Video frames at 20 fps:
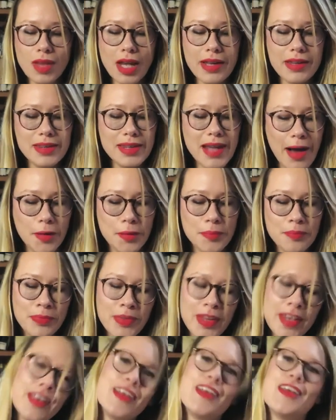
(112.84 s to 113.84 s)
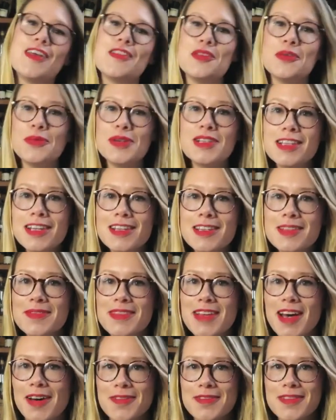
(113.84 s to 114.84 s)
Now, the whiskies
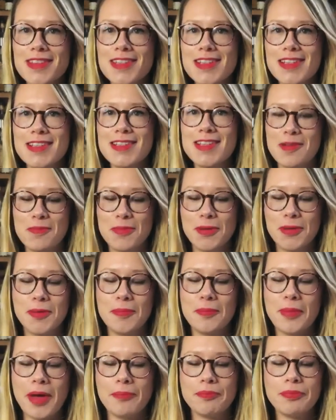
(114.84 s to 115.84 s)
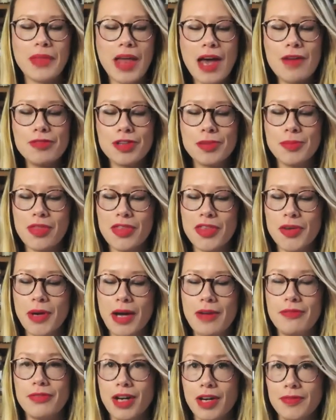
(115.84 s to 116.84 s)
themselves, this is the important bit. Every month you'll
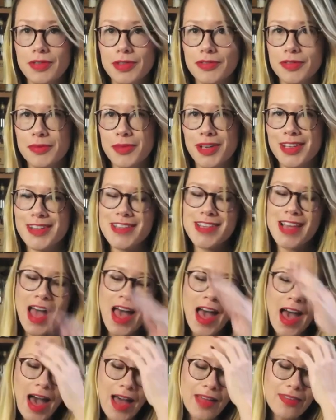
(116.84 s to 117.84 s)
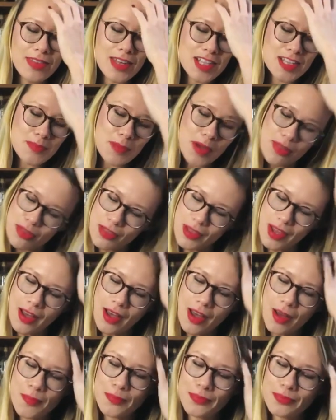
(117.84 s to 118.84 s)
get 5 different ones. And this month,
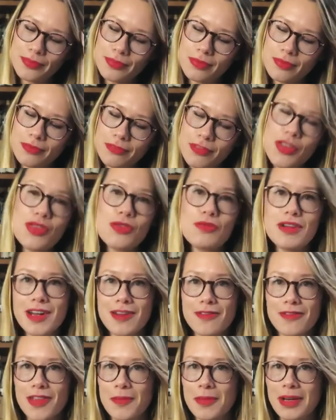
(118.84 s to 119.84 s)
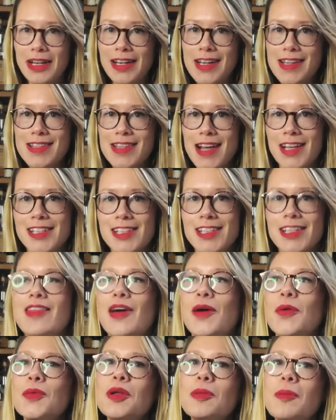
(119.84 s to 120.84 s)
for 3 of them at least actually,
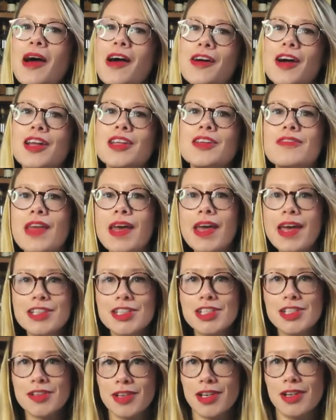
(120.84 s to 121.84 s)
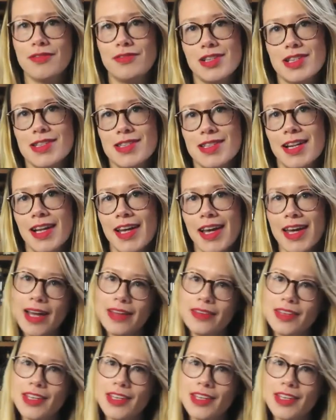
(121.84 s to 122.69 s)
they're all about kind of the history of distilling and